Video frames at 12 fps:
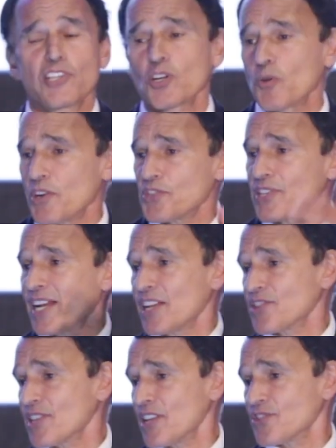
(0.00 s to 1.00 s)
Across the United
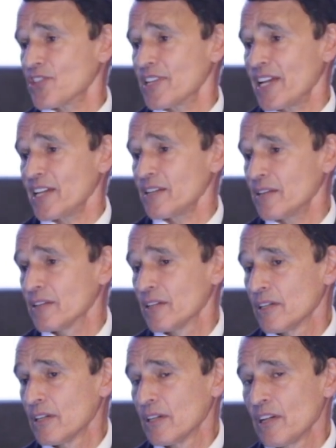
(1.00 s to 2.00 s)
States today,
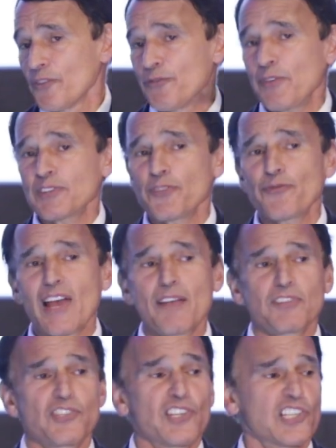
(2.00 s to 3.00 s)

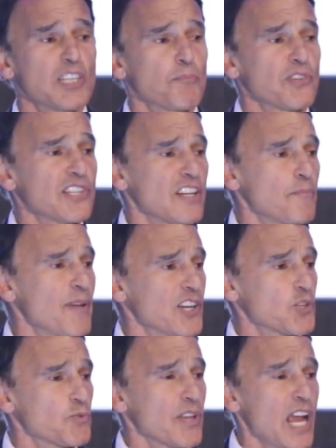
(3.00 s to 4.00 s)
55 to 60% of
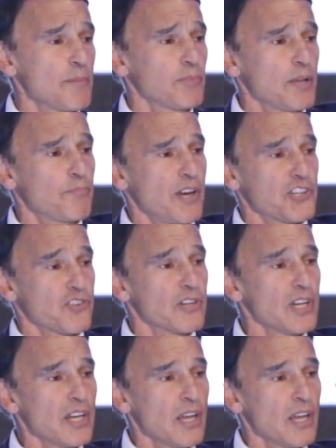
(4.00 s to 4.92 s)
patients with high blood pressure